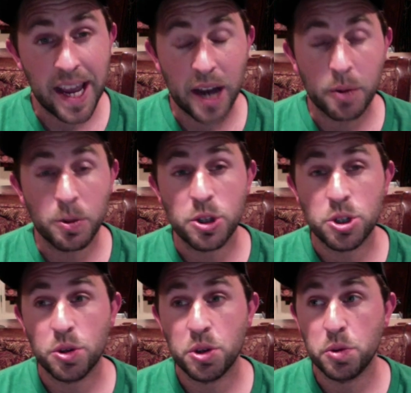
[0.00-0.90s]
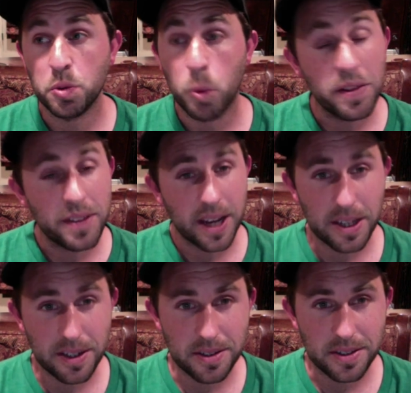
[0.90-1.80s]
I want to show you what that
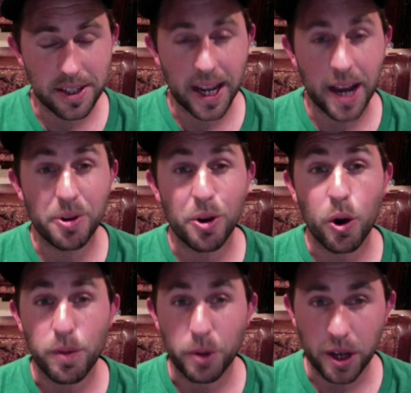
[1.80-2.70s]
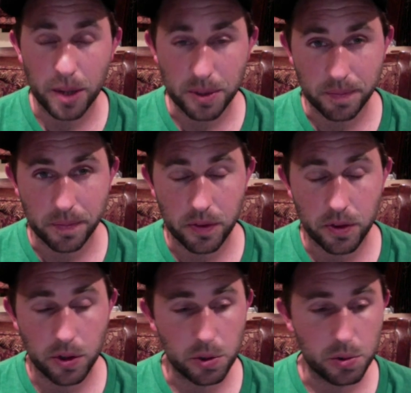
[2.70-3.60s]
is and how to overcome it.
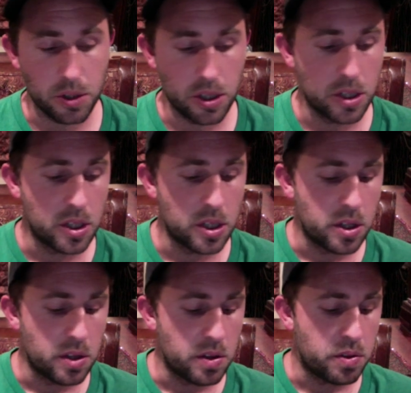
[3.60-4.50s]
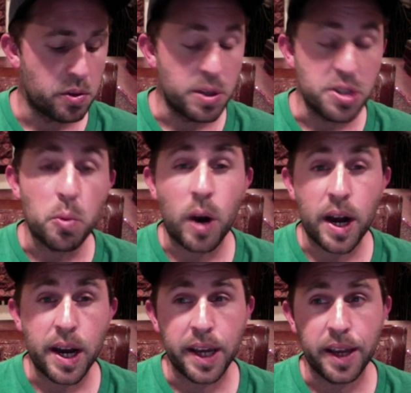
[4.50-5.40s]
So the reason
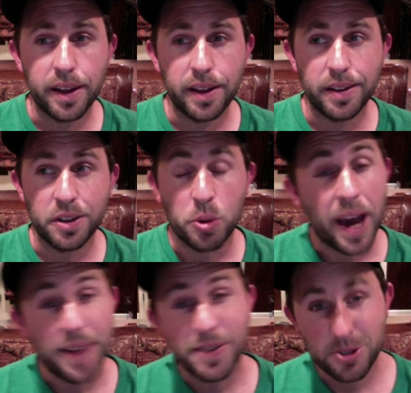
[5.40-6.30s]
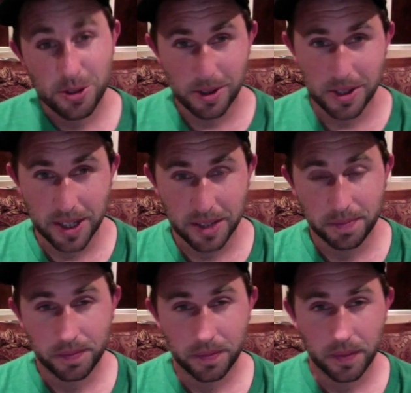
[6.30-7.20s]
why you haven't started yet,
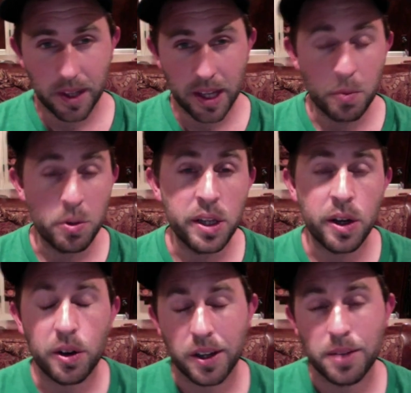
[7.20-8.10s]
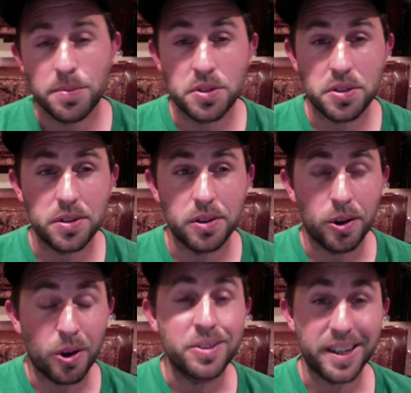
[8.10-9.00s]
it really comes
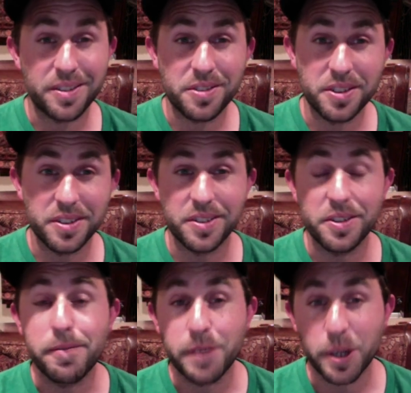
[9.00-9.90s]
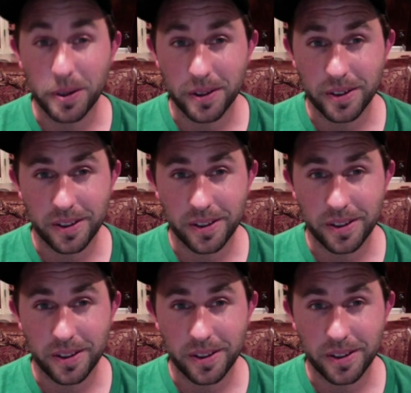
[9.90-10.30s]
all down to, to fear.